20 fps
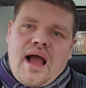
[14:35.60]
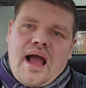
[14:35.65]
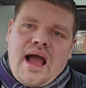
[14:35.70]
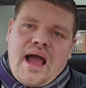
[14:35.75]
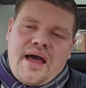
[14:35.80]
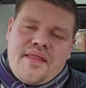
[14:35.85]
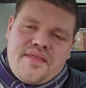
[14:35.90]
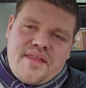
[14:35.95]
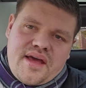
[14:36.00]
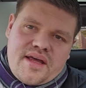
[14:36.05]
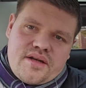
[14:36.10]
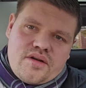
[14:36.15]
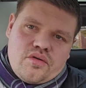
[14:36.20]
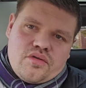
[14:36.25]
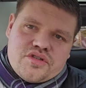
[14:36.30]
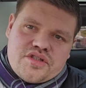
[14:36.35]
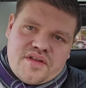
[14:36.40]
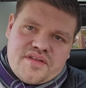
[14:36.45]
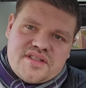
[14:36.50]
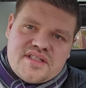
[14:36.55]
And then
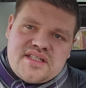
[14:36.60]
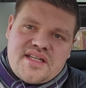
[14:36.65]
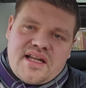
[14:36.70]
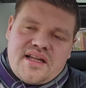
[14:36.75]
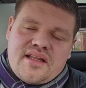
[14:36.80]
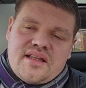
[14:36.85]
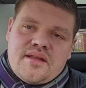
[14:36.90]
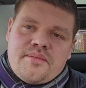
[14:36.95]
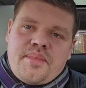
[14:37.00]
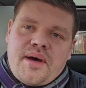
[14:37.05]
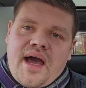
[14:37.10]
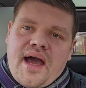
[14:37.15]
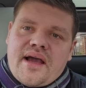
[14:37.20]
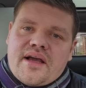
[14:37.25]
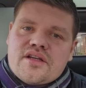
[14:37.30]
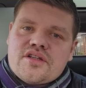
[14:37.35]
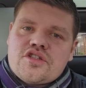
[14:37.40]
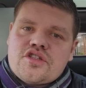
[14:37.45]
also there's a dent in the back.